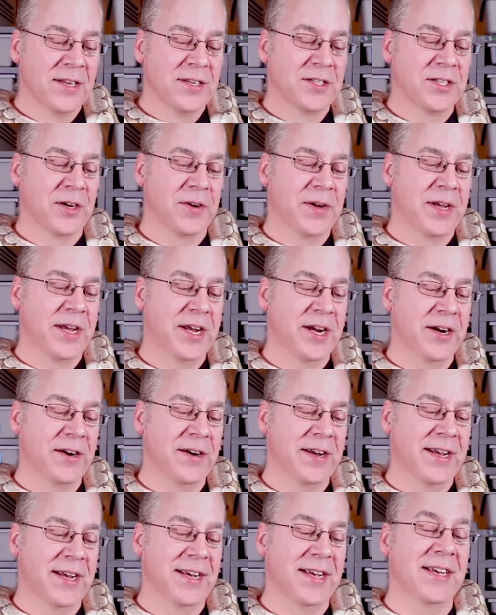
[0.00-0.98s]
So
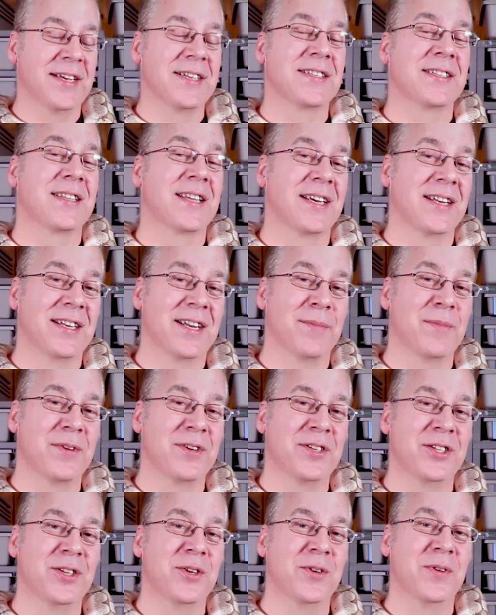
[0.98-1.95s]
here is the
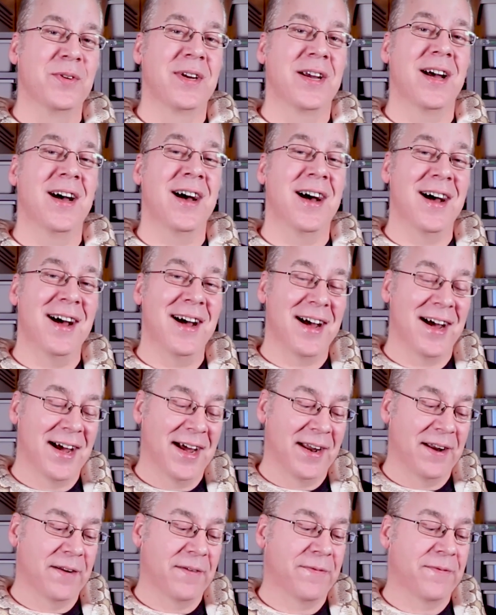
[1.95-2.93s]
number two
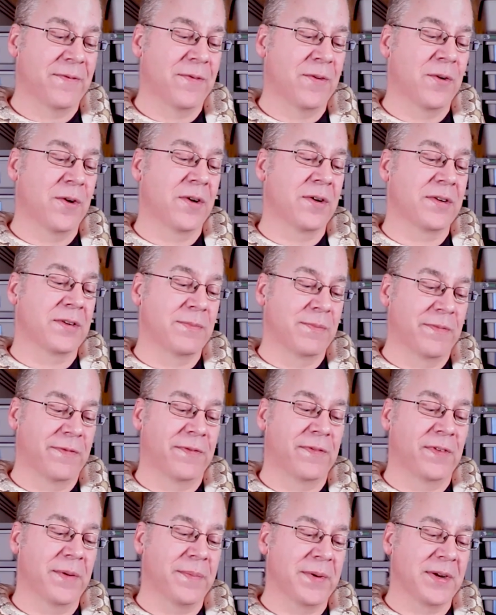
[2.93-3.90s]
con for
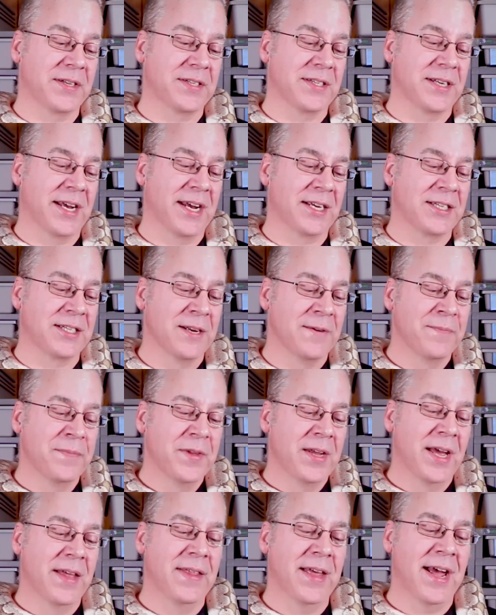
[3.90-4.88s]
flipping snakes,
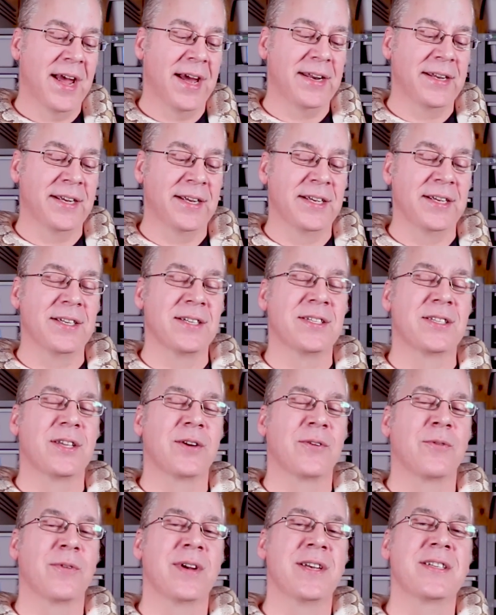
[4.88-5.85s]
and that is
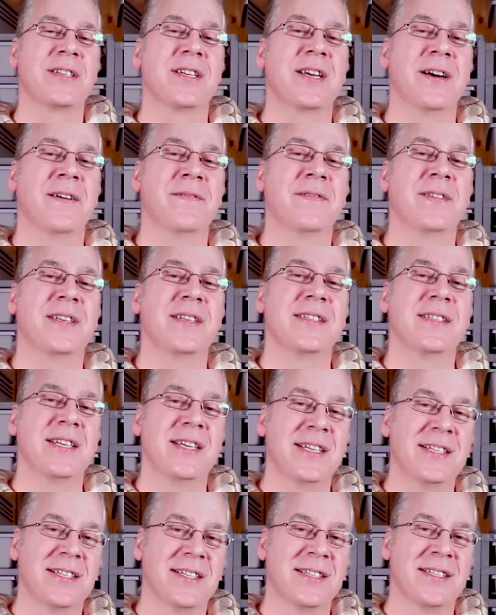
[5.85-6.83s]
the risk of
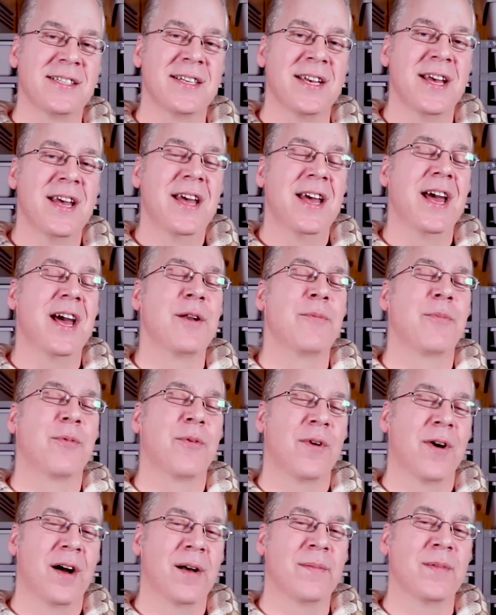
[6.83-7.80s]
diseases and
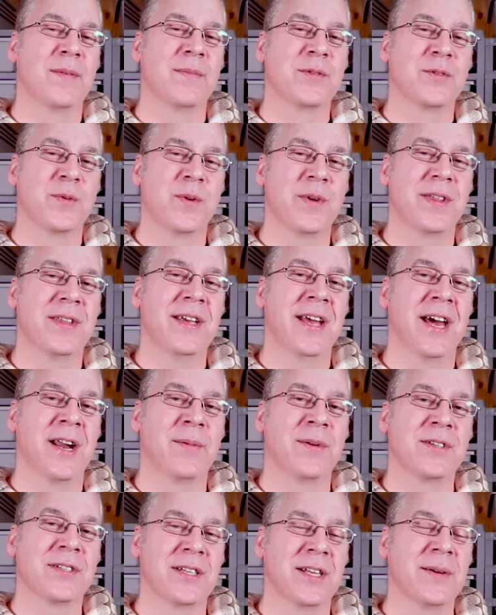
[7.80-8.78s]
problems with the
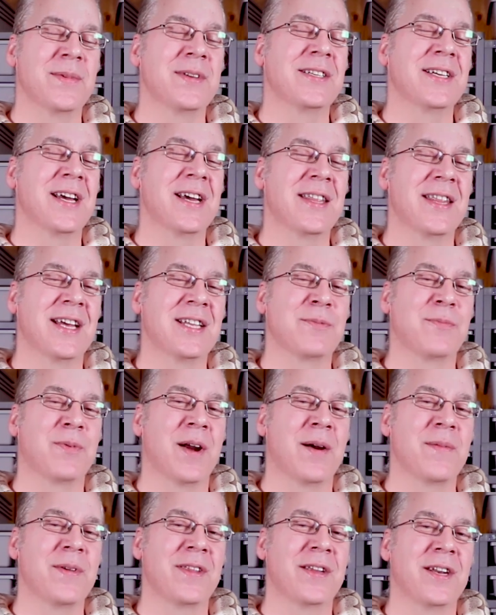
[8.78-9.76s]
animals. And let me tell you, that's
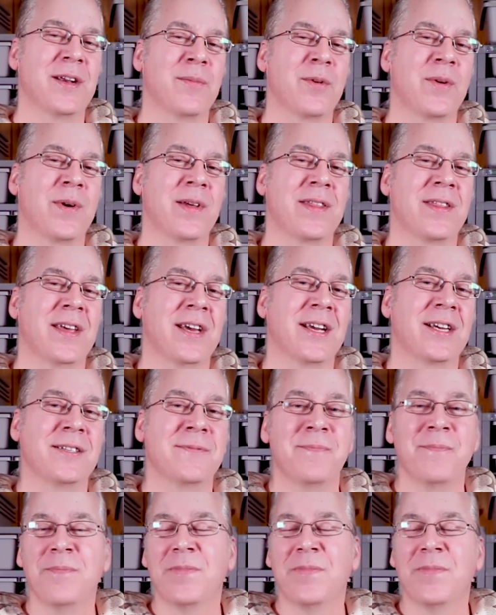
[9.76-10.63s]
probably the number one thing